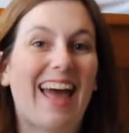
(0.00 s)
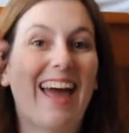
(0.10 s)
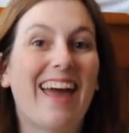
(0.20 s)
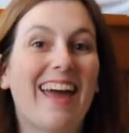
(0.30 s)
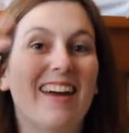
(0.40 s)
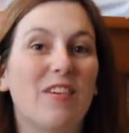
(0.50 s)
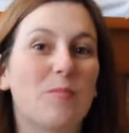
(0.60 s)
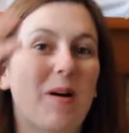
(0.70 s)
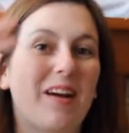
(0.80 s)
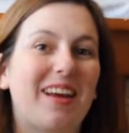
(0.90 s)
Hey
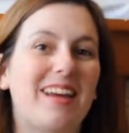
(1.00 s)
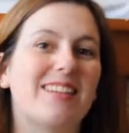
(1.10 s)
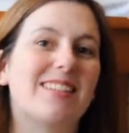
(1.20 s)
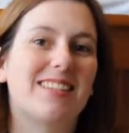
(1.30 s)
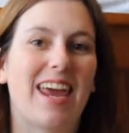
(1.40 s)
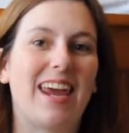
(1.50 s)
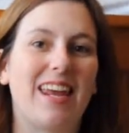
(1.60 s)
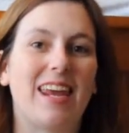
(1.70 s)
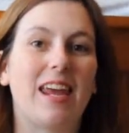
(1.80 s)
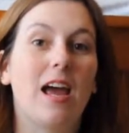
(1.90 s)
everybody, it's
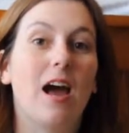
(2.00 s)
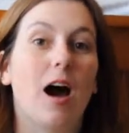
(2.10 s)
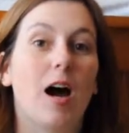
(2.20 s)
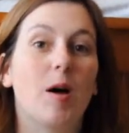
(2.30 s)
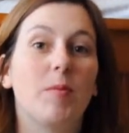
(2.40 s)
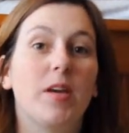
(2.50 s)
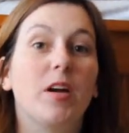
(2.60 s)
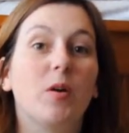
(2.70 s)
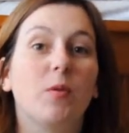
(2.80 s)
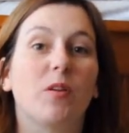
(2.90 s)
Katie. I'm
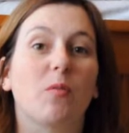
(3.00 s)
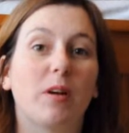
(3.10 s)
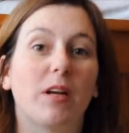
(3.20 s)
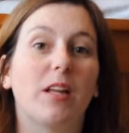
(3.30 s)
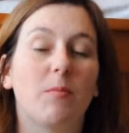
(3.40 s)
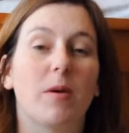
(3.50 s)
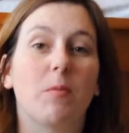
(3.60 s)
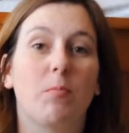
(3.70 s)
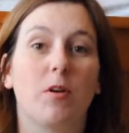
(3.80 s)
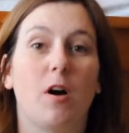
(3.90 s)
here with a really
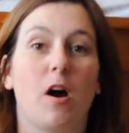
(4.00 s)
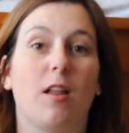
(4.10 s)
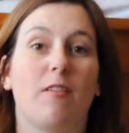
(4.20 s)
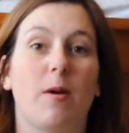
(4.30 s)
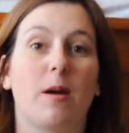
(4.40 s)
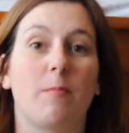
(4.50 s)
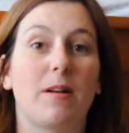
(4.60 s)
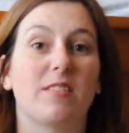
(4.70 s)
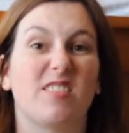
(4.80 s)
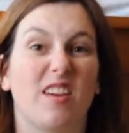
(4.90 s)
big book haul. I've got
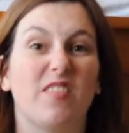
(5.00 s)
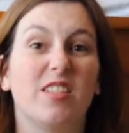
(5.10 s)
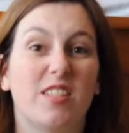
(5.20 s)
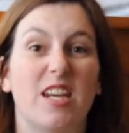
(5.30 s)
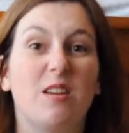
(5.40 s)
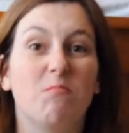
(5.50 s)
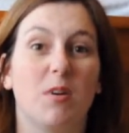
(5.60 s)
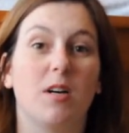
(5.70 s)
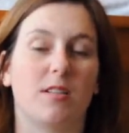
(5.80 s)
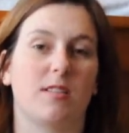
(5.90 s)
about 17
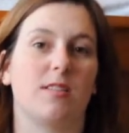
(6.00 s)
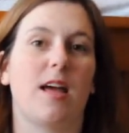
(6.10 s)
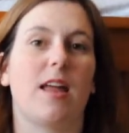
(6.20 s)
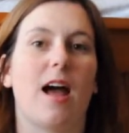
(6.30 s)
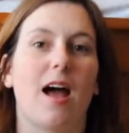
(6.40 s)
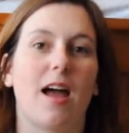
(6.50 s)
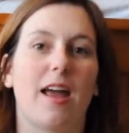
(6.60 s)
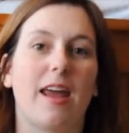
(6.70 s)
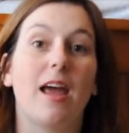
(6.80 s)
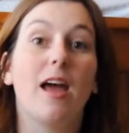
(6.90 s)
books that
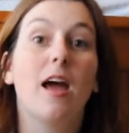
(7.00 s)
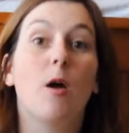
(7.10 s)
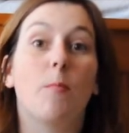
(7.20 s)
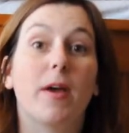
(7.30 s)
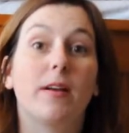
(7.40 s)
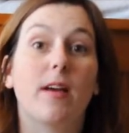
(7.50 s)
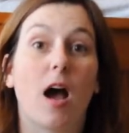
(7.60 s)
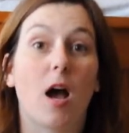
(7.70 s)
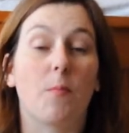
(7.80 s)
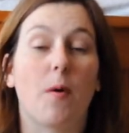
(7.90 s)
I picked
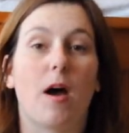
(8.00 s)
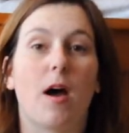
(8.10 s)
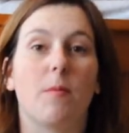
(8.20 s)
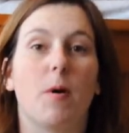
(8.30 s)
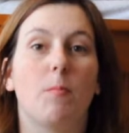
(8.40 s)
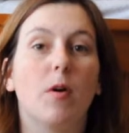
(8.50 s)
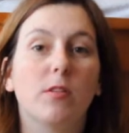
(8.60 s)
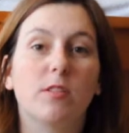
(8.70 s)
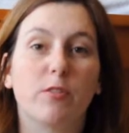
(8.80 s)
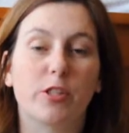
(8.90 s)
up,
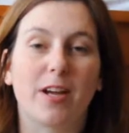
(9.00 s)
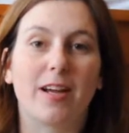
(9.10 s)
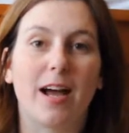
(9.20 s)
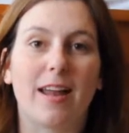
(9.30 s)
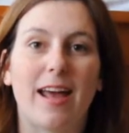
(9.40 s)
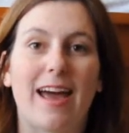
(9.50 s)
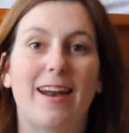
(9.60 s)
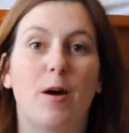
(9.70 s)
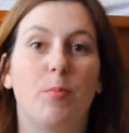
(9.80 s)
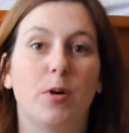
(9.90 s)
most of which I got at
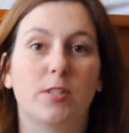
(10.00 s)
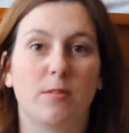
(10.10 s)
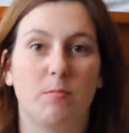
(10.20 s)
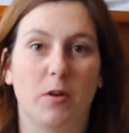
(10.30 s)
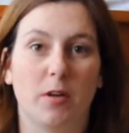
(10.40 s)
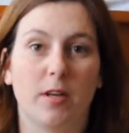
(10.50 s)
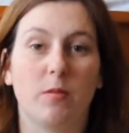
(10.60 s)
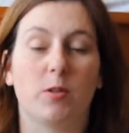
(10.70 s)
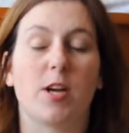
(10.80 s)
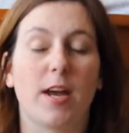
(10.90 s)
a Books A Million,
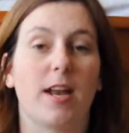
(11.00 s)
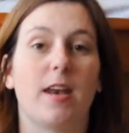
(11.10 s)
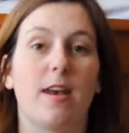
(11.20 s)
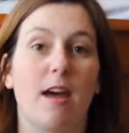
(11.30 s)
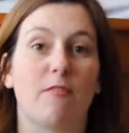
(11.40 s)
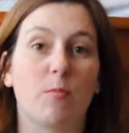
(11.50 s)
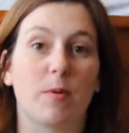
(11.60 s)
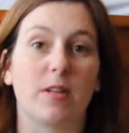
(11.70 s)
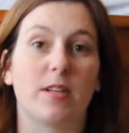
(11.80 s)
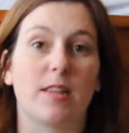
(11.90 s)
which I had never
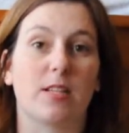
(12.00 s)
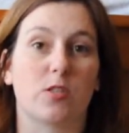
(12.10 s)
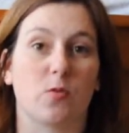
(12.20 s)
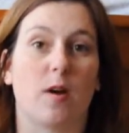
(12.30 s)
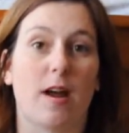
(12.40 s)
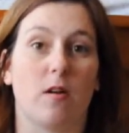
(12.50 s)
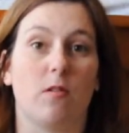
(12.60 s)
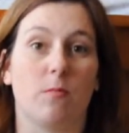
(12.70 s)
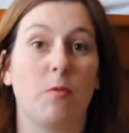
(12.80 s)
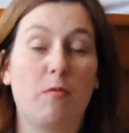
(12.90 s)
been to that store
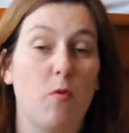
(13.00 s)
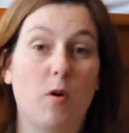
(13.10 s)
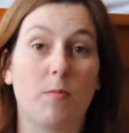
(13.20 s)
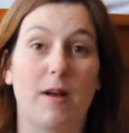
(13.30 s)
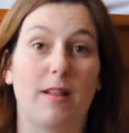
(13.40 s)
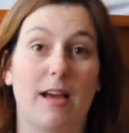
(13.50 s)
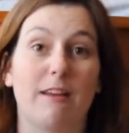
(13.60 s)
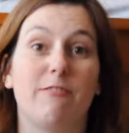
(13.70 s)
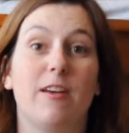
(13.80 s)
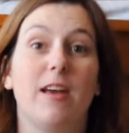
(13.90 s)
before in my
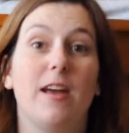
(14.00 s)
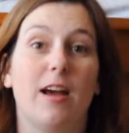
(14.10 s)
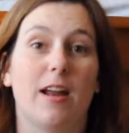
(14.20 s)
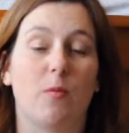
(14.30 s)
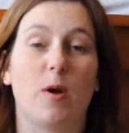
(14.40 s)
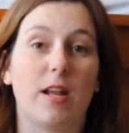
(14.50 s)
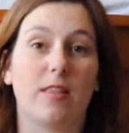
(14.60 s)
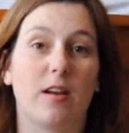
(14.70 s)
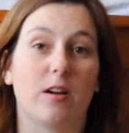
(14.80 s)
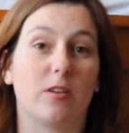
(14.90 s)
life. And I went in
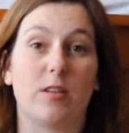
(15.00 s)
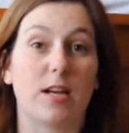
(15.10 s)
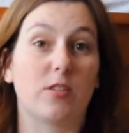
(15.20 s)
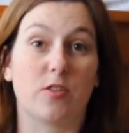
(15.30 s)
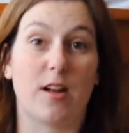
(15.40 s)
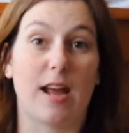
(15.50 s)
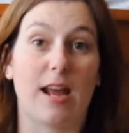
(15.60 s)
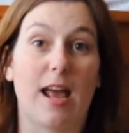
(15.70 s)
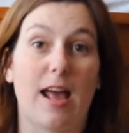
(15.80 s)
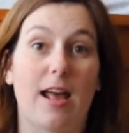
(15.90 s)
there
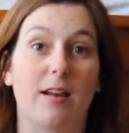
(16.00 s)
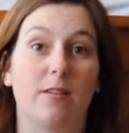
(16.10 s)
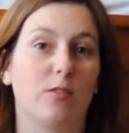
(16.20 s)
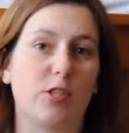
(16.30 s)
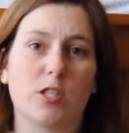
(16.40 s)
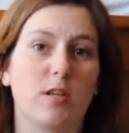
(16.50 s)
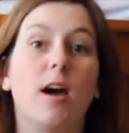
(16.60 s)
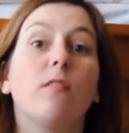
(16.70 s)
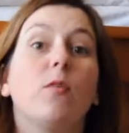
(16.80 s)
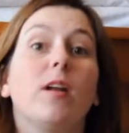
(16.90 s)
yesterday and just
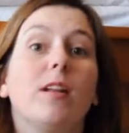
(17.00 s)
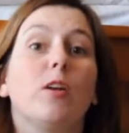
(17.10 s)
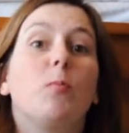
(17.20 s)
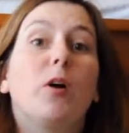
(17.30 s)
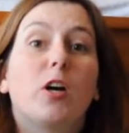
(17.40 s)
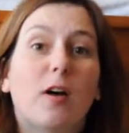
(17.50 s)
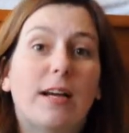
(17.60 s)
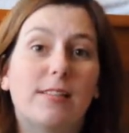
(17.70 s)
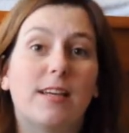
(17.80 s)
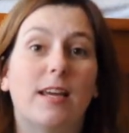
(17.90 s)
kind of went a little book
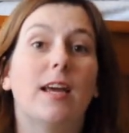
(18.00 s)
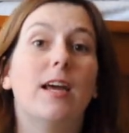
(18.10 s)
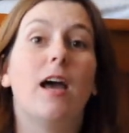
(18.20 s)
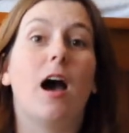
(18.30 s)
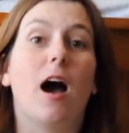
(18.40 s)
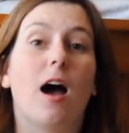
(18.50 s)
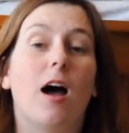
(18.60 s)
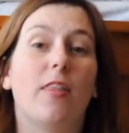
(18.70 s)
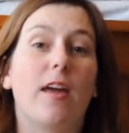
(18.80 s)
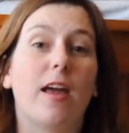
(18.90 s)
crazy.
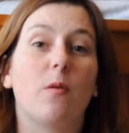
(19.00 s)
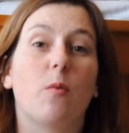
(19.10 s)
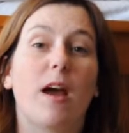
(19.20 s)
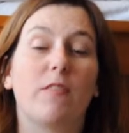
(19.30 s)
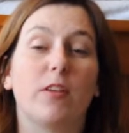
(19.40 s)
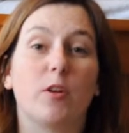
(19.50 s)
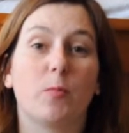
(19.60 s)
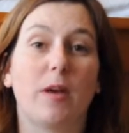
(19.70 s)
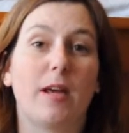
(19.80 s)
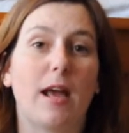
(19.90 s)
They were having their
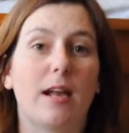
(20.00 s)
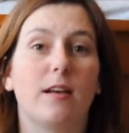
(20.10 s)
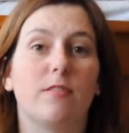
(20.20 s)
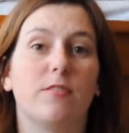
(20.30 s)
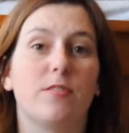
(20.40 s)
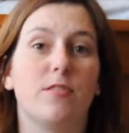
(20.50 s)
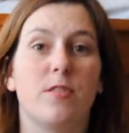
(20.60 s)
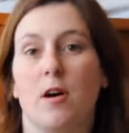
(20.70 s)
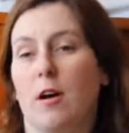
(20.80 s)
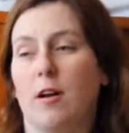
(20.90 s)
big end of
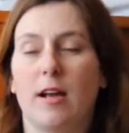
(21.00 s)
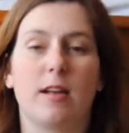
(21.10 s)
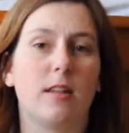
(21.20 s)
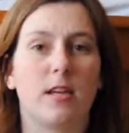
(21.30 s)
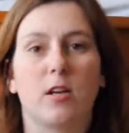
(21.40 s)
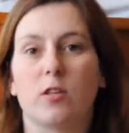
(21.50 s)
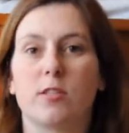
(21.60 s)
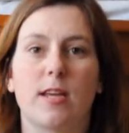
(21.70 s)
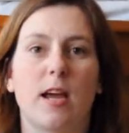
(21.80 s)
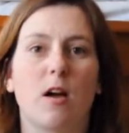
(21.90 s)
the year
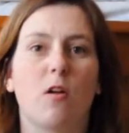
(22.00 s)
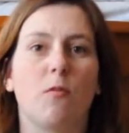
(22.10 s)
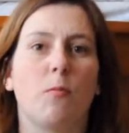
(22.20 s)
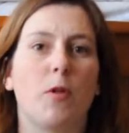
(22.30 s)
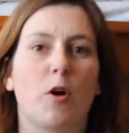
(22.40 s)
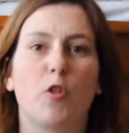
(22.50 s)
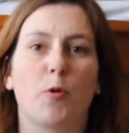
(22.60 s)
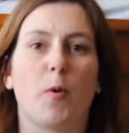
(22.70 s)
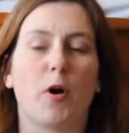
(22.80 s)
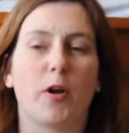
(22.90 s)
sale. All their
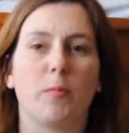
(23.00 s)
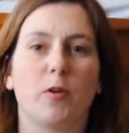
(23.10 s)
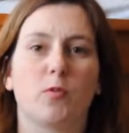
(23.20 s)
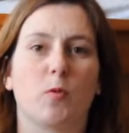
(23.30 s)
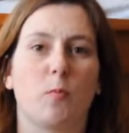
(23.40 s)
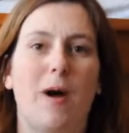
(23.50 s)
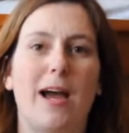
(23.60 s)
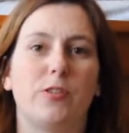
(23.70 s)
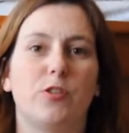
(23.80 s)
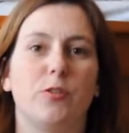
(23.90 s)
bargain books were
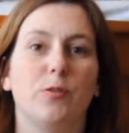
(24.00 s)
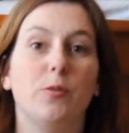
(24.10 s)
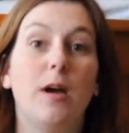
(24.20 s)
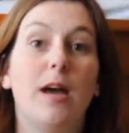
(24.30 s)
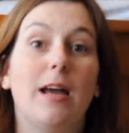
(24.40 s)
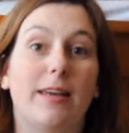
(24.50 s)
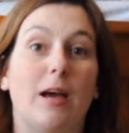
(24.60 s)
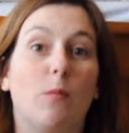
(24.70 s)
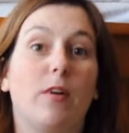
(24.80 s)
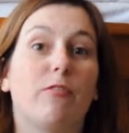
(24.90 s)
buy two,
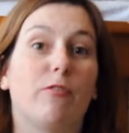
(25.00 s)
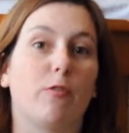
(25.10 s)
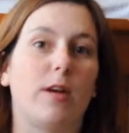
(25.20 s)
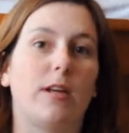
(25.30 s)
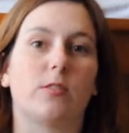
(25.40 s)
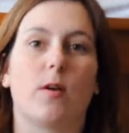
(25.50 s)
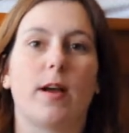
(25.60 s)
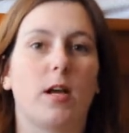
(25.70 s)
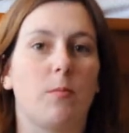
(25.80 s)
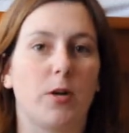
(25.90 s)
get one free. So I
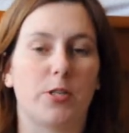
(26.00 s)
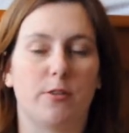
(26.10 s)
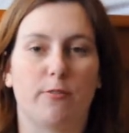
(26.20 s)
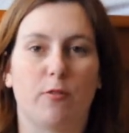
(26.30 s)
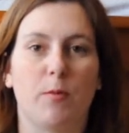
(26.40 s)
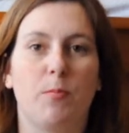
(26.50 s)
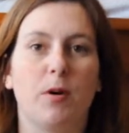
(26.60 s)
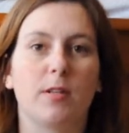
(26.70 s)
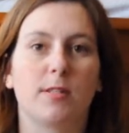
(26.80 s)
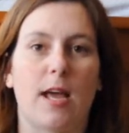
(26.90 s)
got a bunch of free
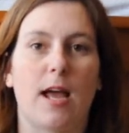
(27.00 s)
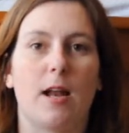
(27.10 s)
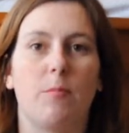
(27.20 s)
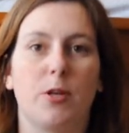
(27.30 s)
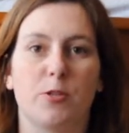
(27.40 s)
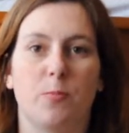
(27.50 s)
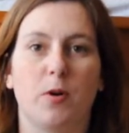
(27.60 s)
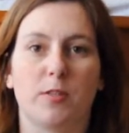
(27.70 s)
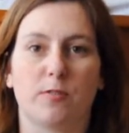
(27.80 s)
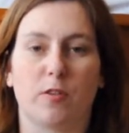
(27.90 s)
books and a bunch of
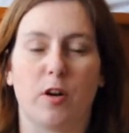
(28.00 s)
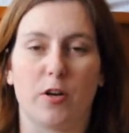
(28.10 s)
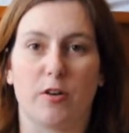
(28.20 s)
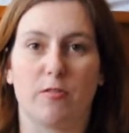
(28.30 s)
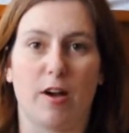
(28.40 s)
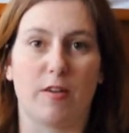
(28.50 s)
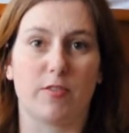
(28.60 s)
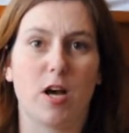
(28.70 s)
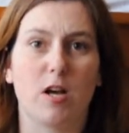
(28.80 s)
books for under $5.